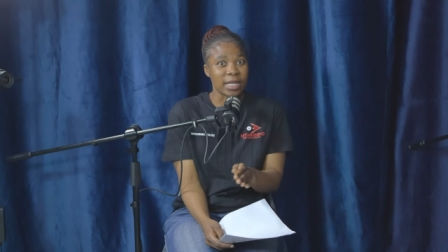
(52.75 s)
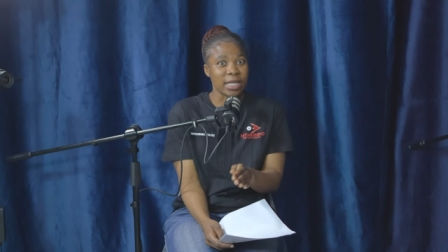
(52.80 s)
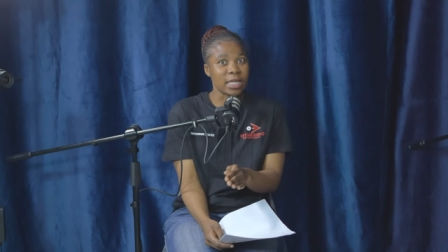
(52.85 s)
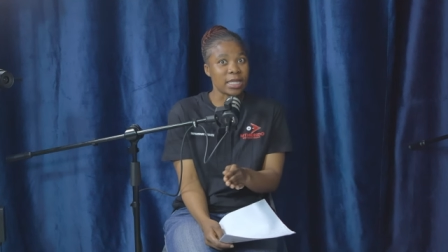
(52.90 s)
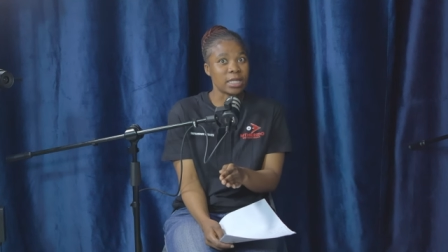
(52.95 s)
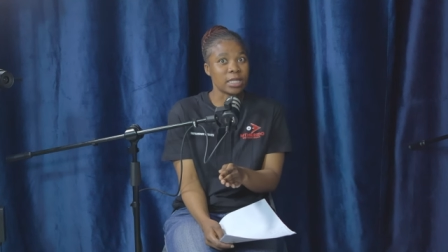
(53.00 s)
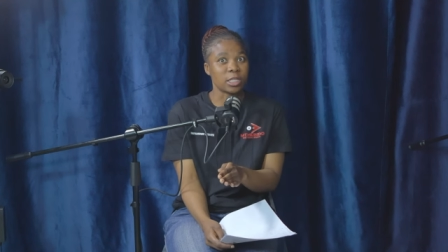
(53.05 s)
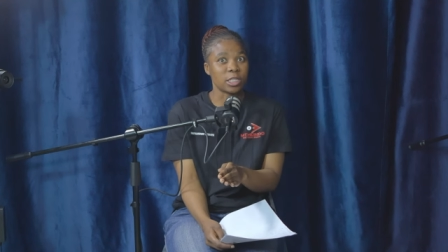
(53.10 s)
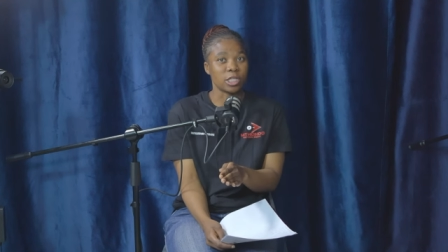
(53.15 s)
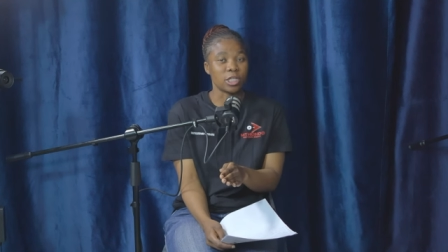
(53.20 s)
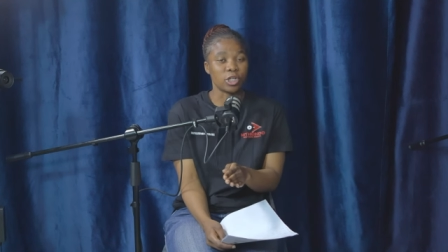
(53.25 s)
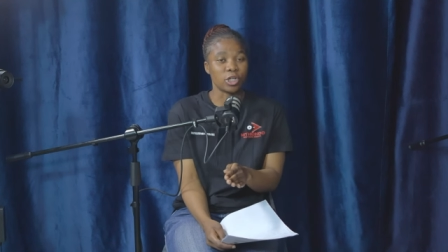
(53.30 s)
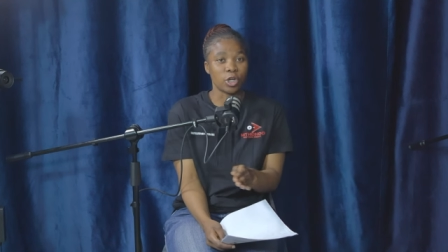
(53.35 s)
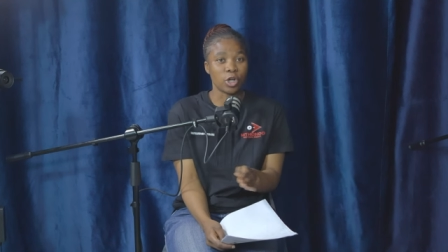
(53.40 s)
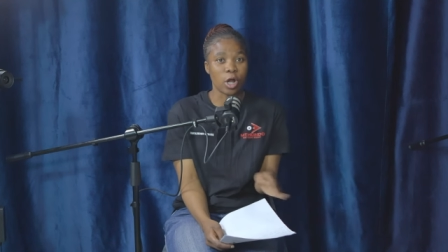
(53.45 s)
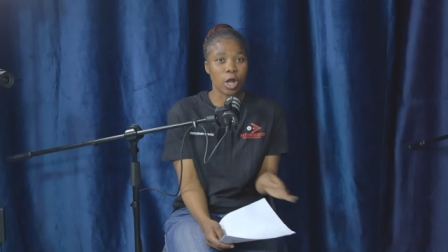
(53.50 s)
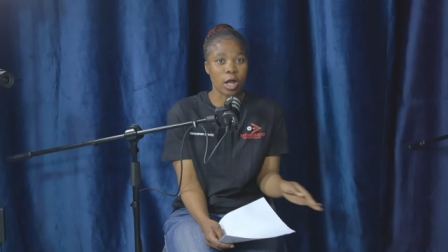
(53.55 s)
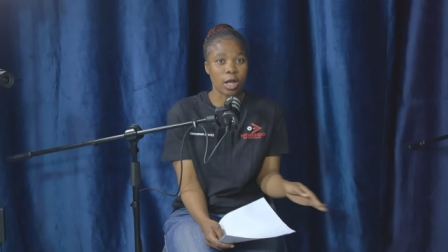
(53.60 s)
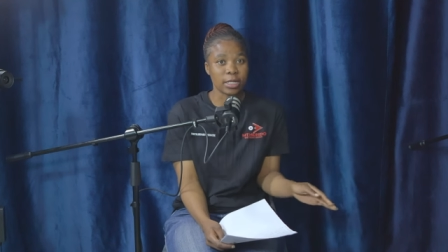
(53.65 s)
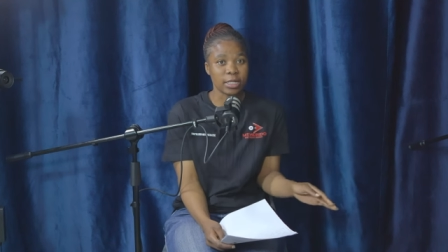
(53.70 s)
He is
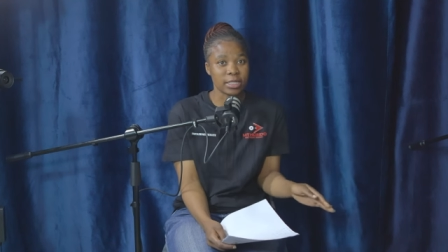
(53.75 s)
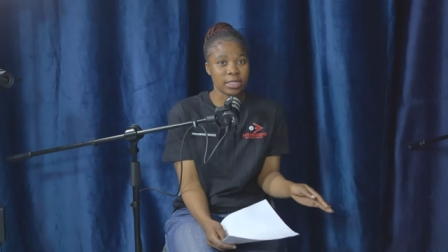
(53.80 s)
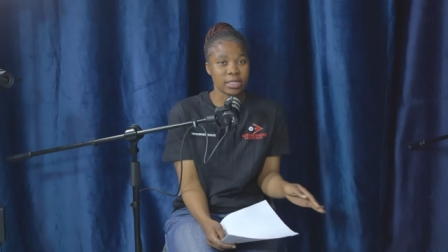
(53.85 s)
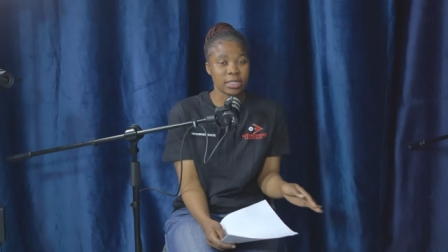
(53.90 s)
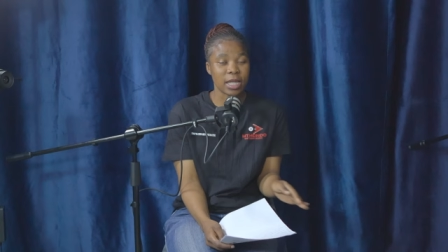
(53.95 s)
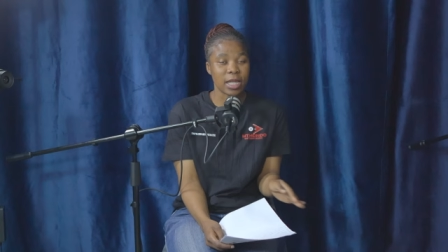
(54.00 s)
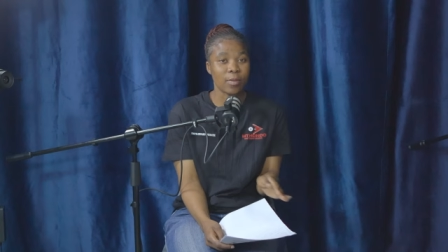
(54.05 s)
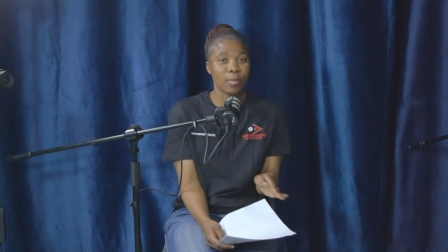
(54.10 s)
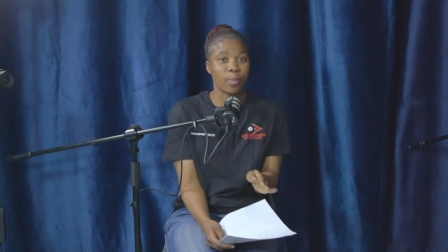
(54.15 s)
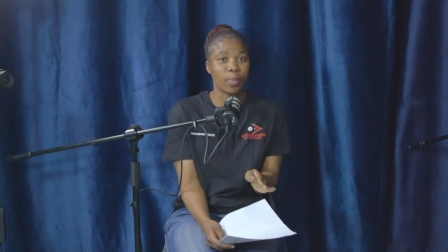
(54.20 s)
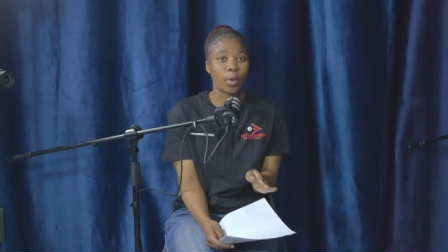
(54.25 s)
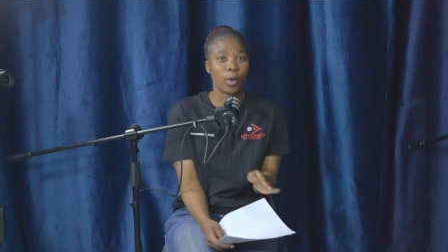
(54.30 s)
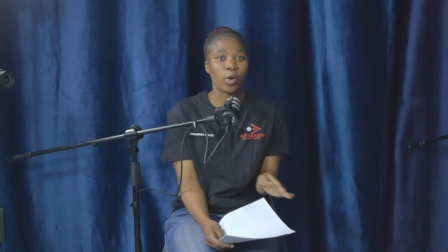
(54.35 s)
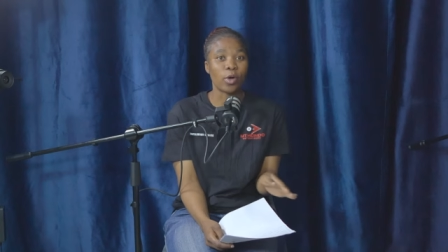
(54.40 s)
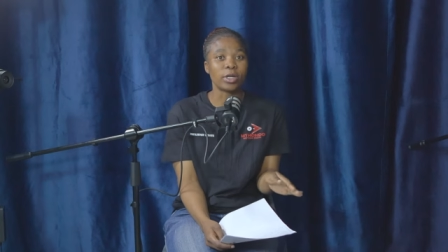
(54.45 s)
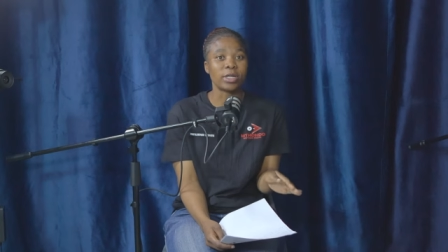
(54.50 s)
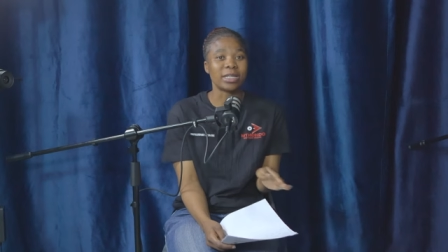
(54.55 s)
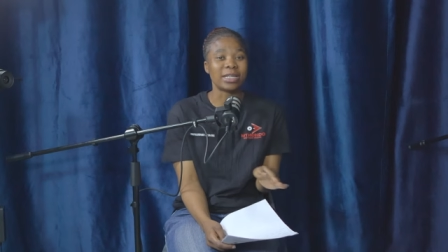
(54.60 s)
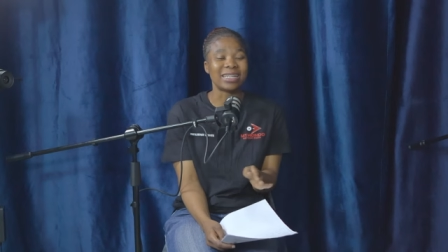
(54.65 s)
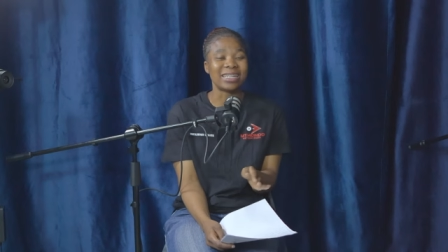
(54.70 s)
not a
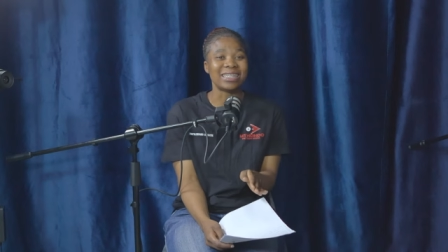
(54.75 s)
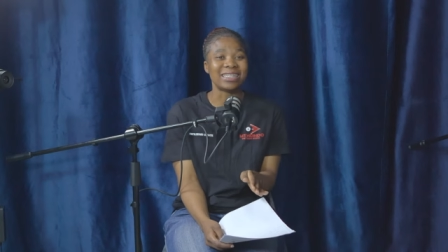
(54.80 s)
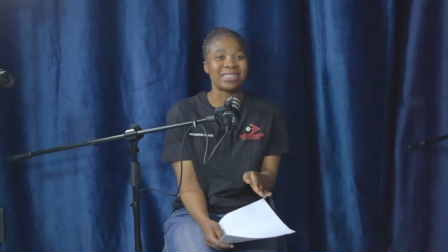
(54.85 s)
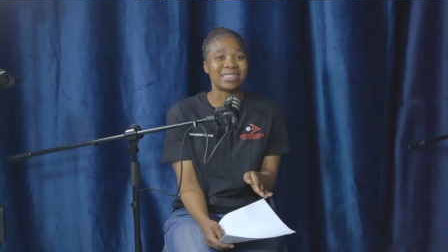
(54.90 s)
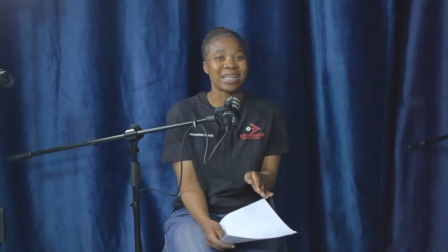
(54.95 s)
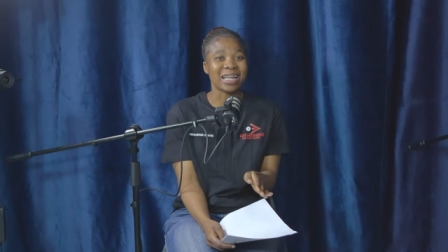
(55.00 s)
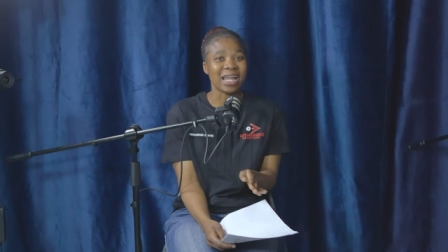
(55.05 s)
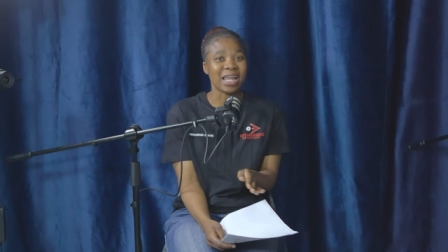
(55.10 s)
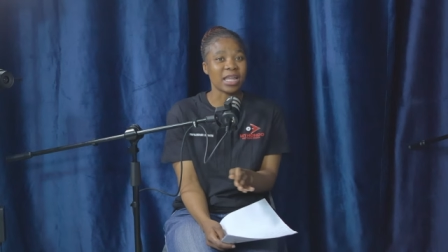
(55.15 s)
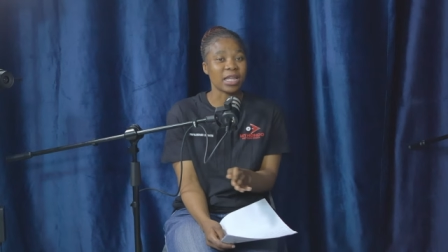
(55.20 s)
born leader